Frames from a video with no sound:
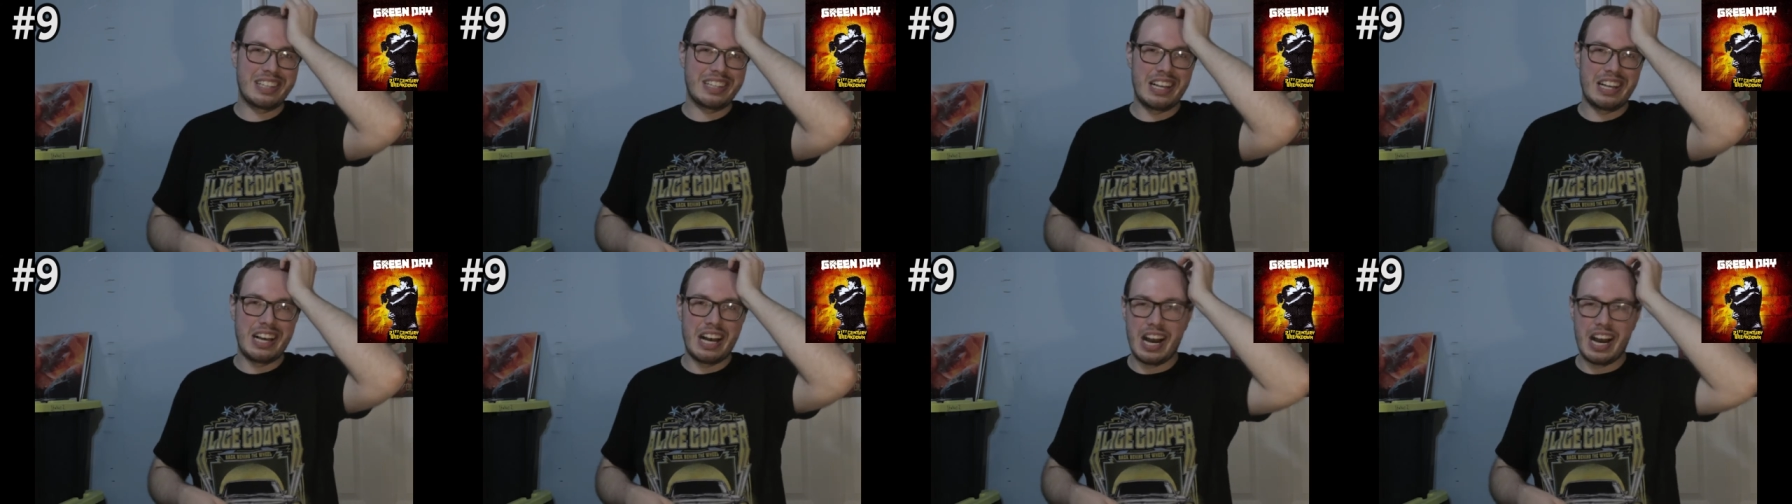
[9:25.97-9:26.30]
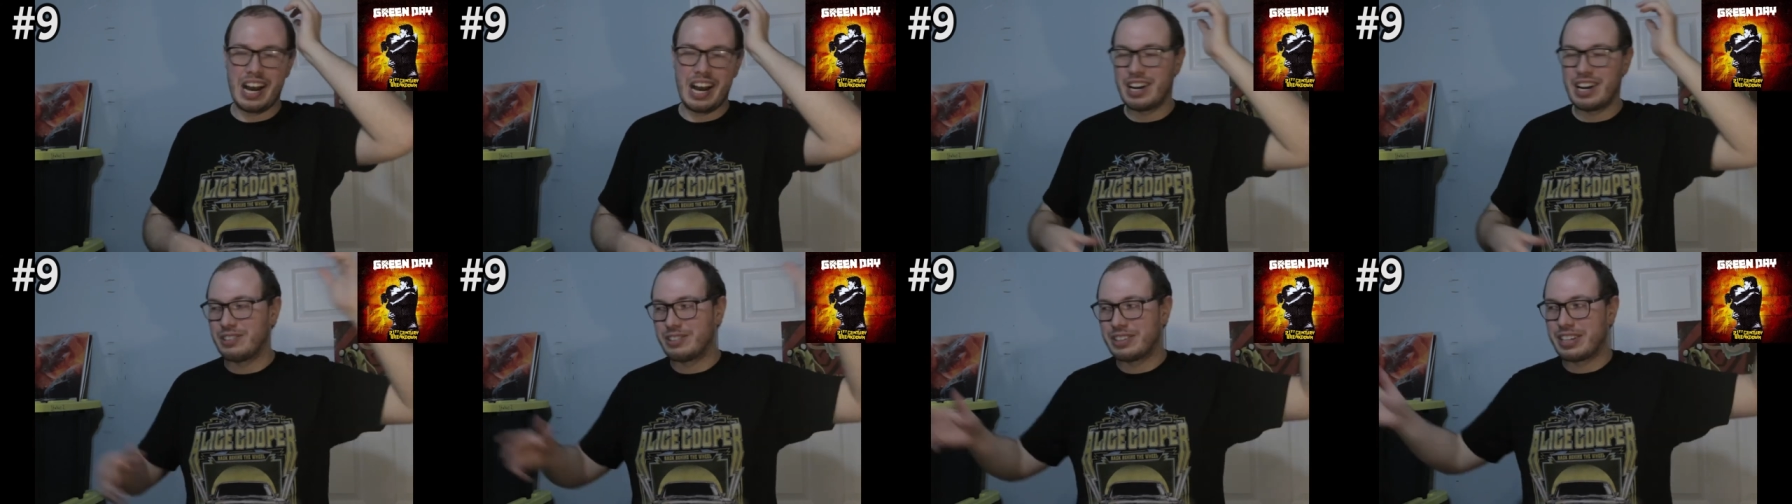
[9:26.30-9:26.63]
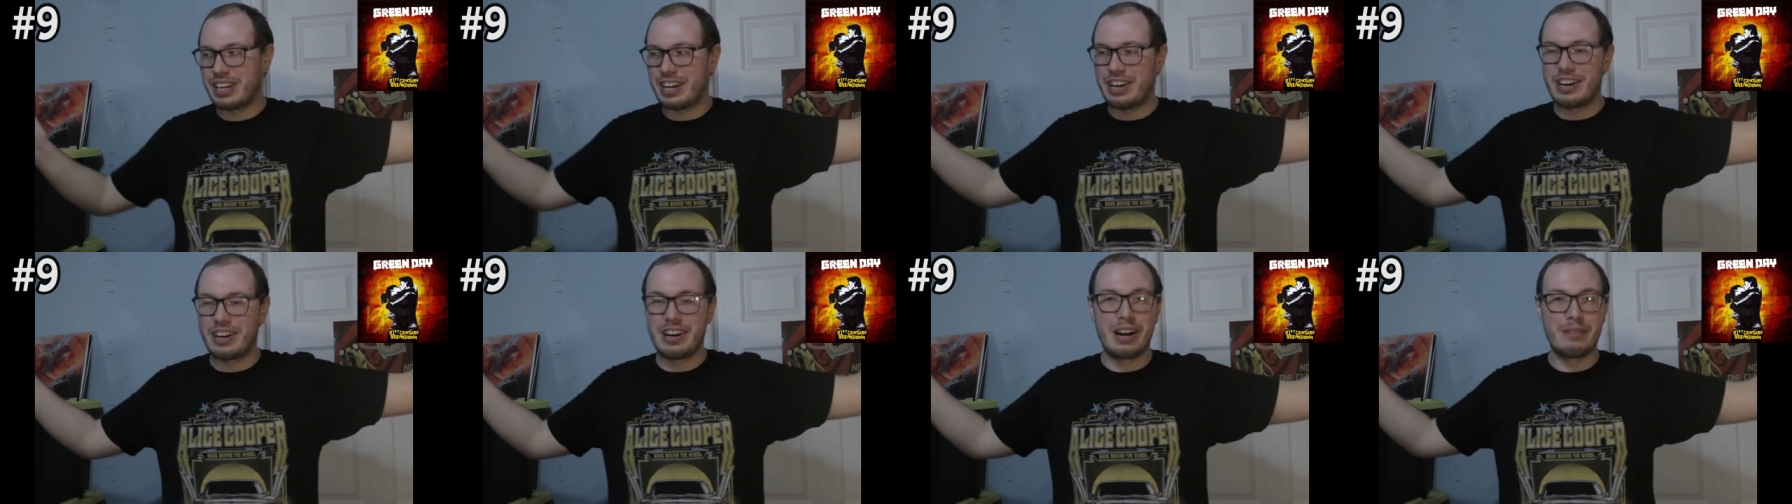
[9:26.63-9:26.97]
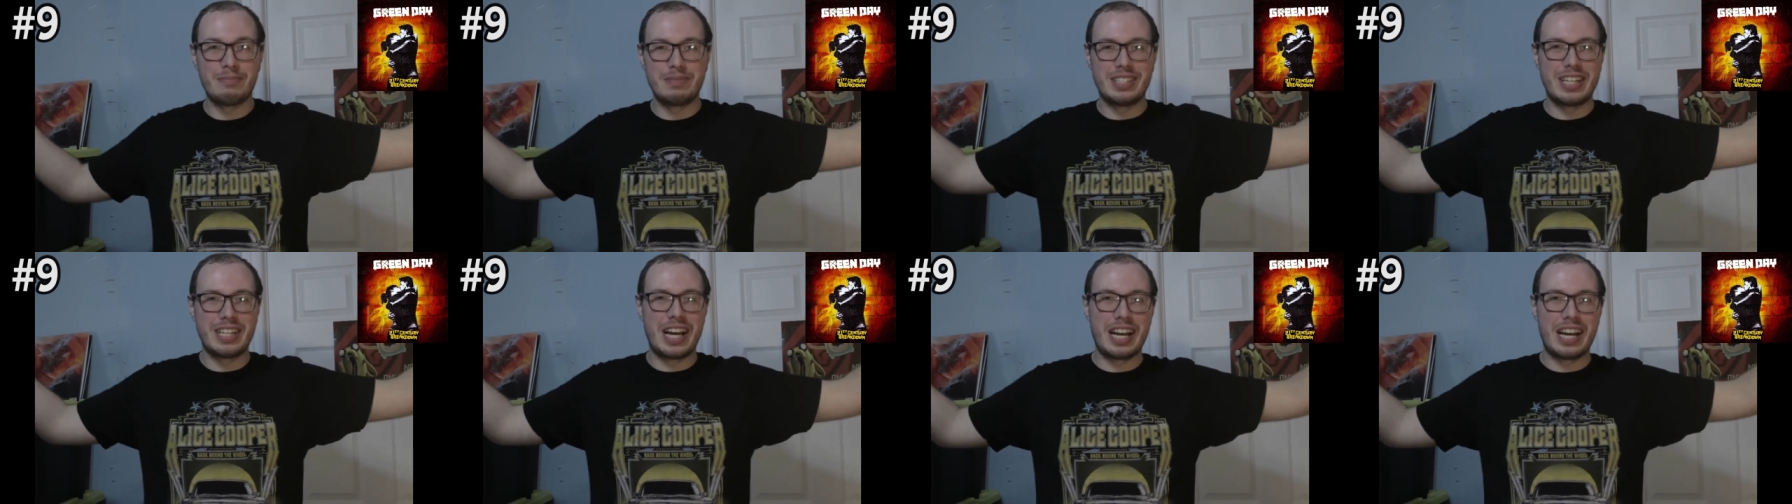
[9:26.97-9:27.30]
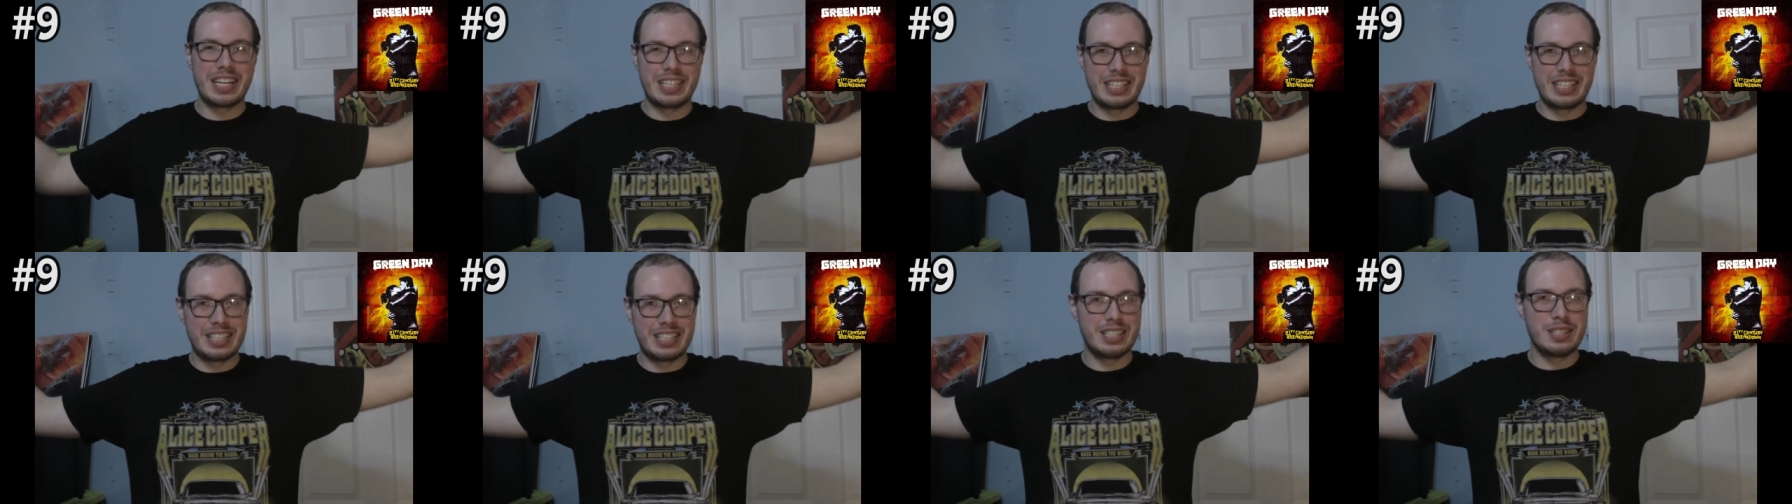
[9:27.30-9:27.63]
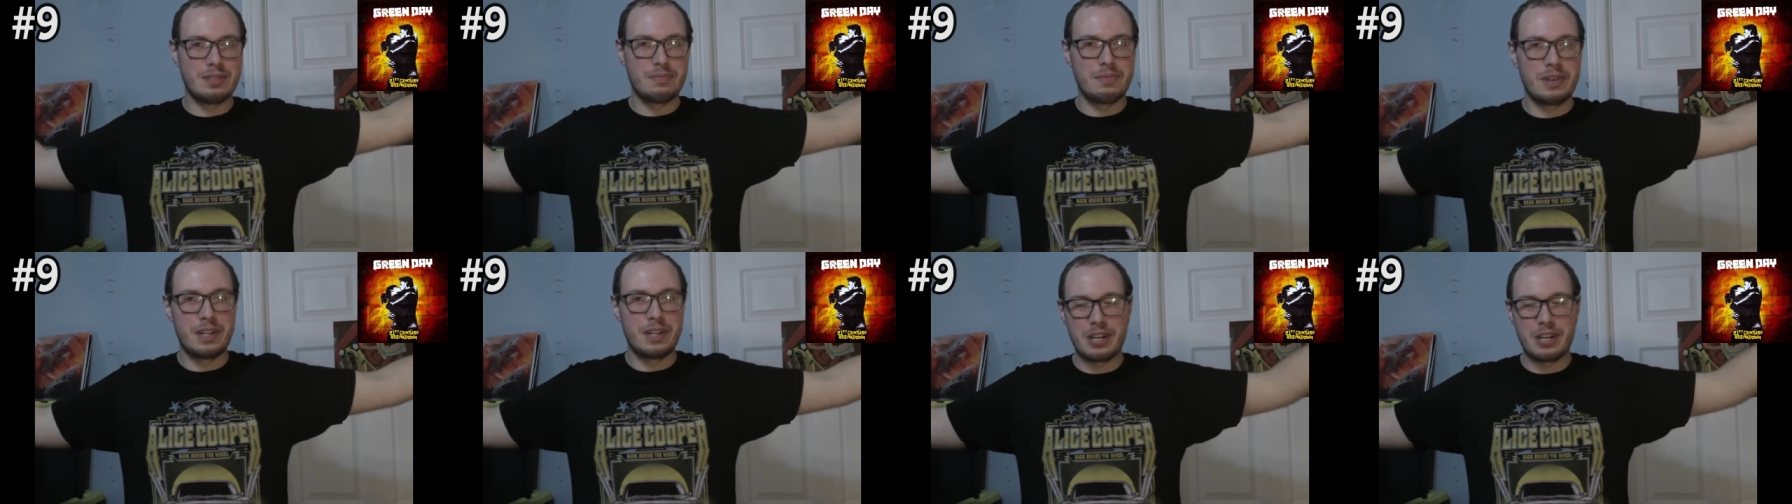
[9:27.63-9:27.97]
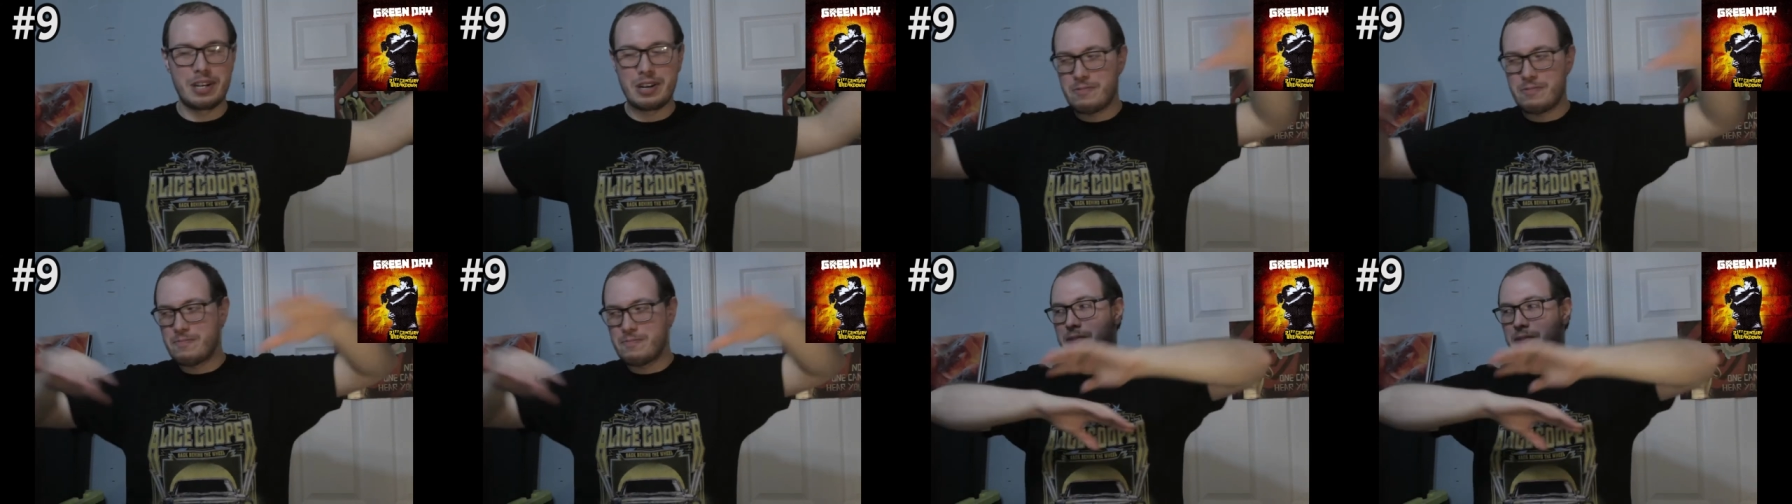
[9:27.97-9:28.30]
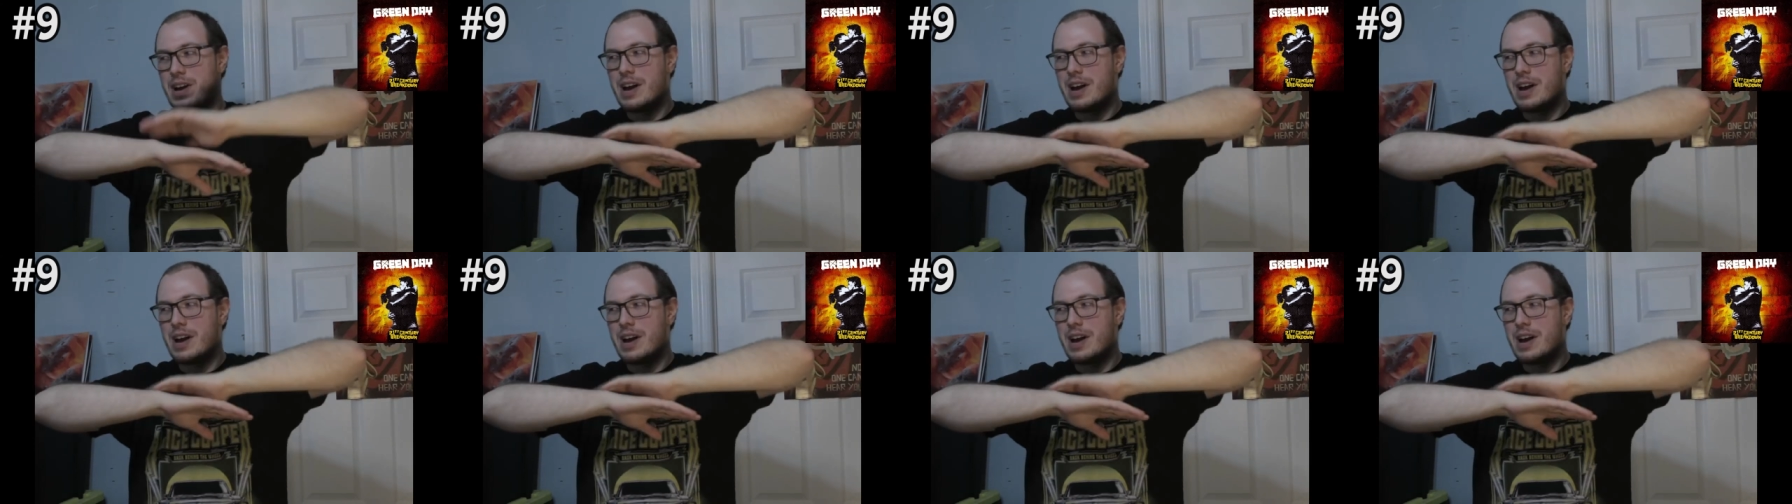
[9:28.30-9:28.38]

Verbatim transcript: I don't care. I'm, I did this video.